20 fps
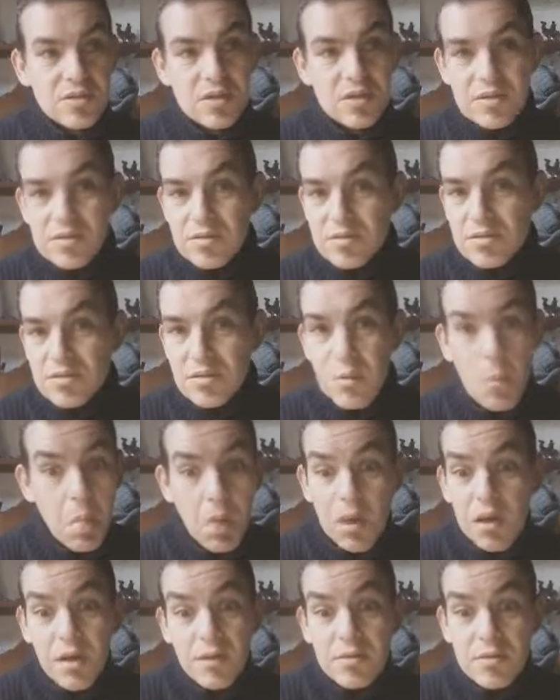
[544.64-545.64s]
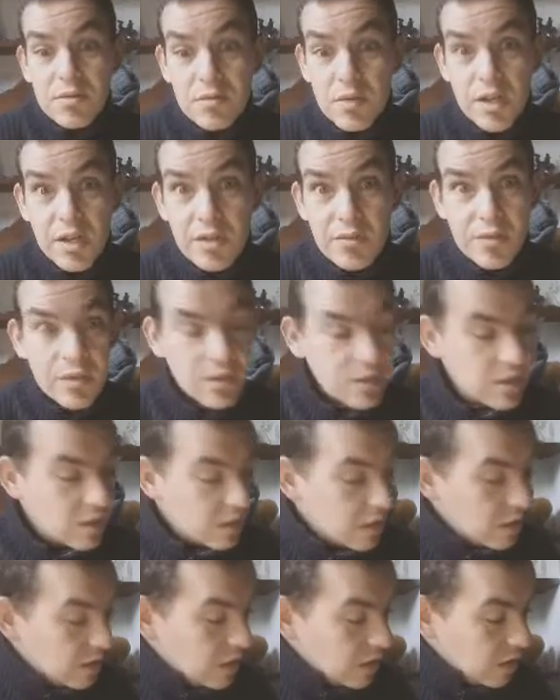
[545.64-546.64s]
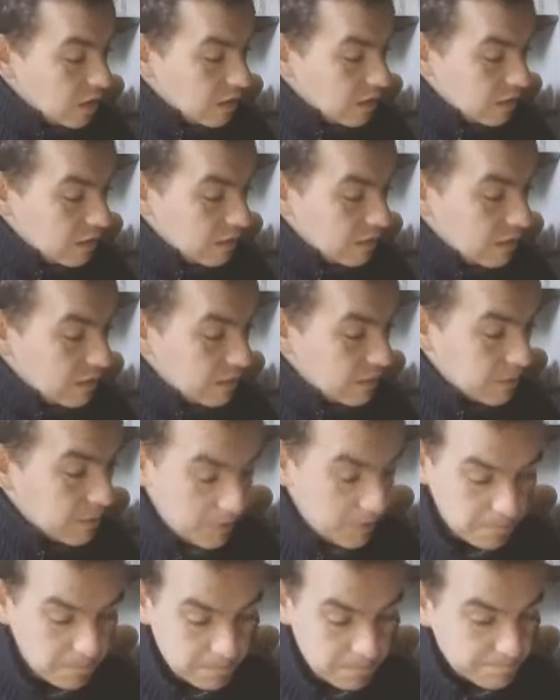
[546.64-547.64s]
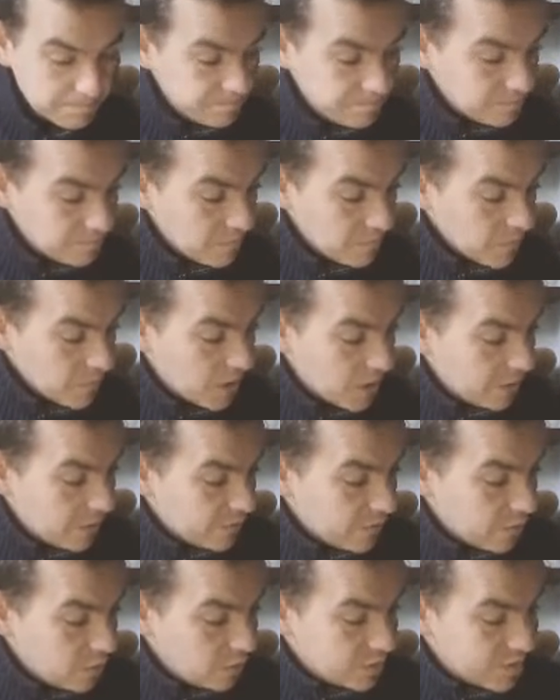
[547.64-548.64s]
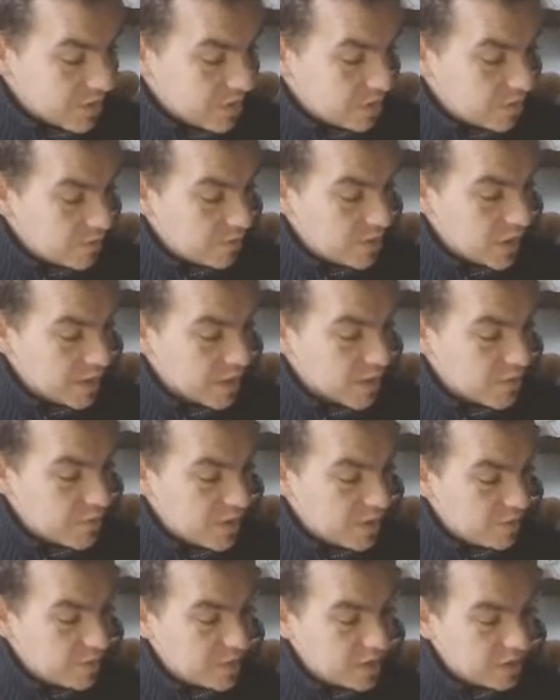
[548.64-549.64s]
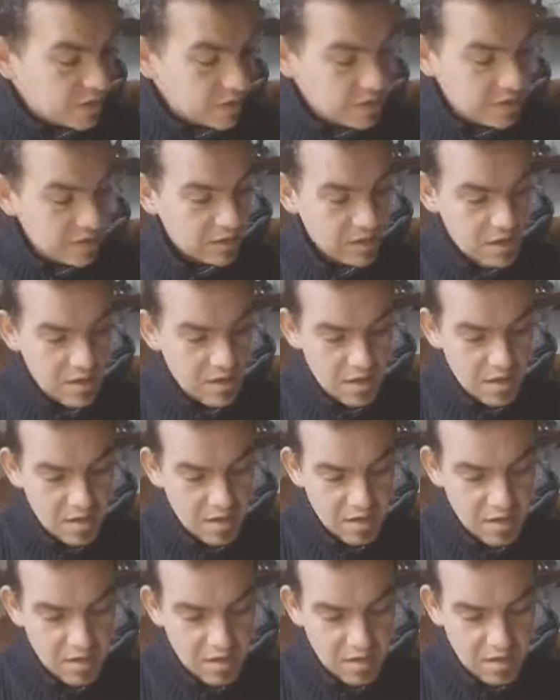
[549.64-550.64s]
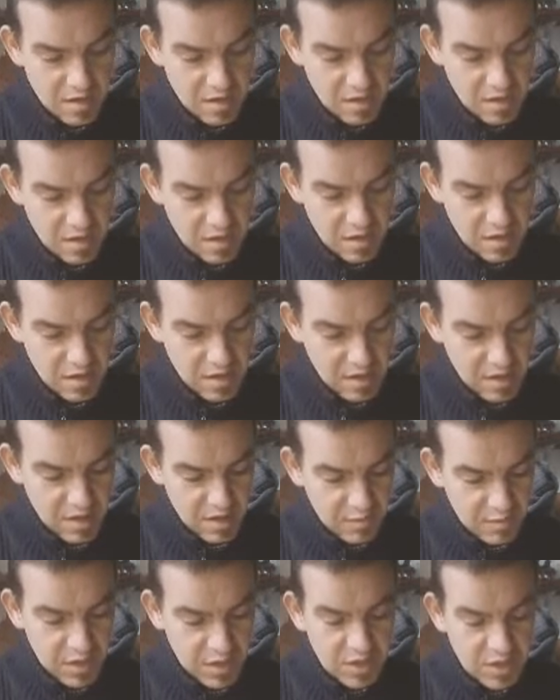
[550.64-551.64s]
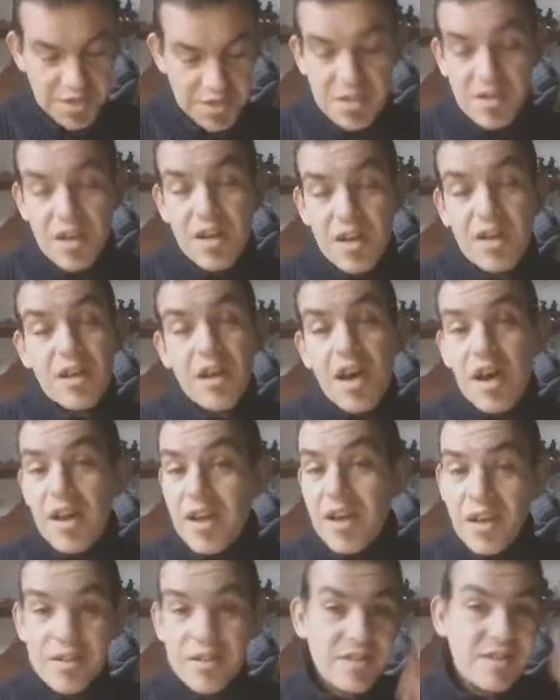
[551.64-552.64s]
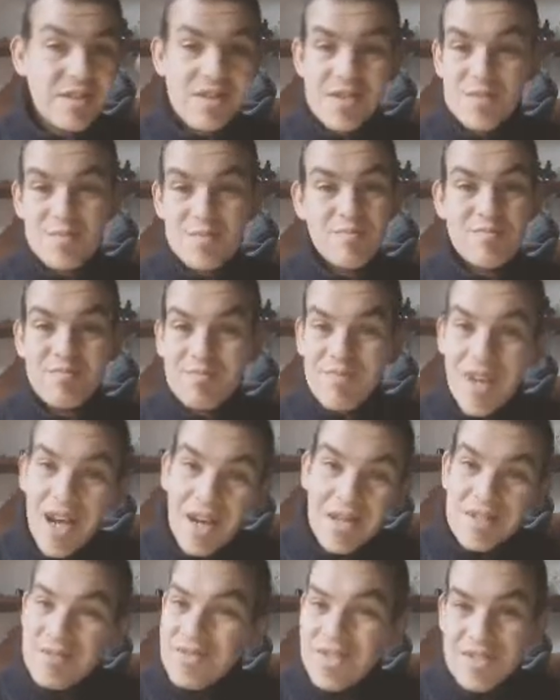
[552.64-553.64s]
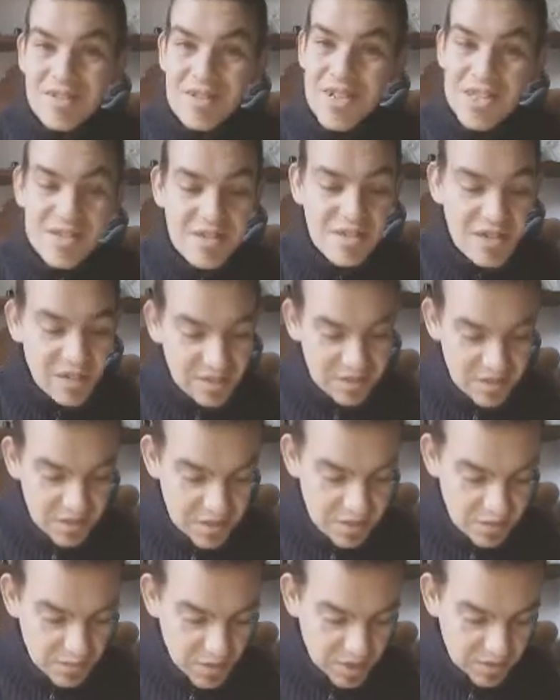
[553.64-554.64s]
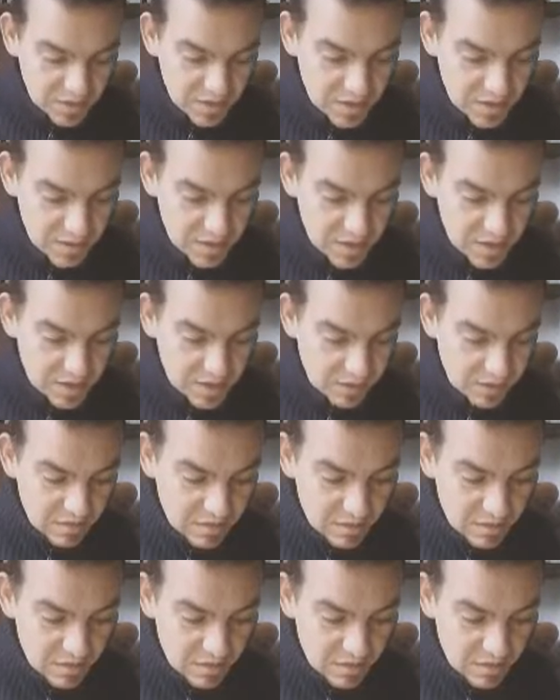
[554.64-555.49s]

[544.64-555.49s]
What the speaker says: or to blah, whatever. I've also experimenting, because I had this crazy idea about doing